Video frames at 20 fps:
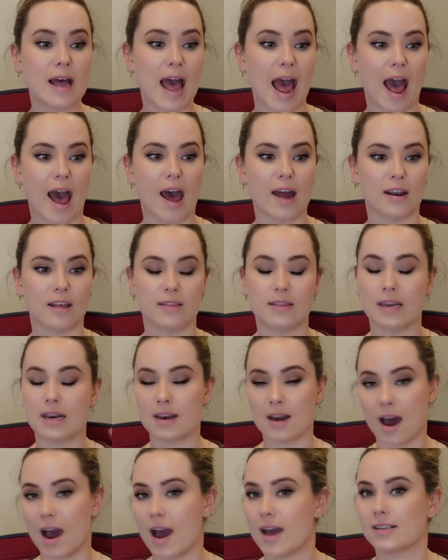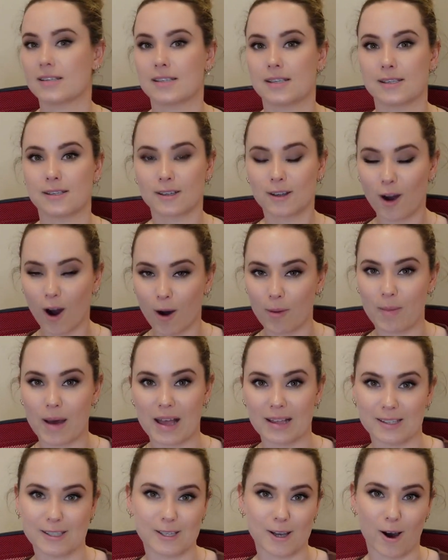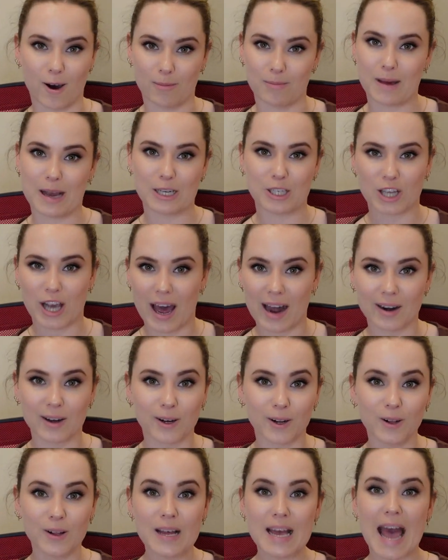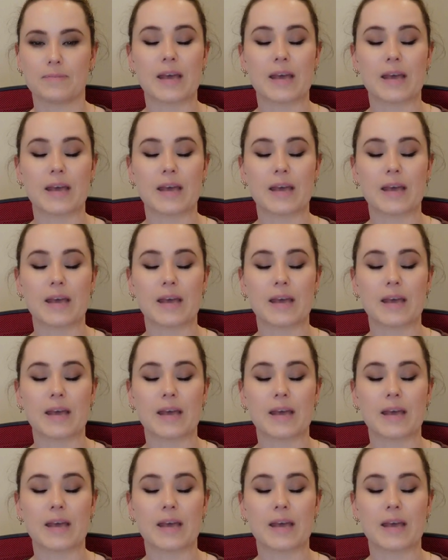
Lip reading: and the nicest comments on my channel,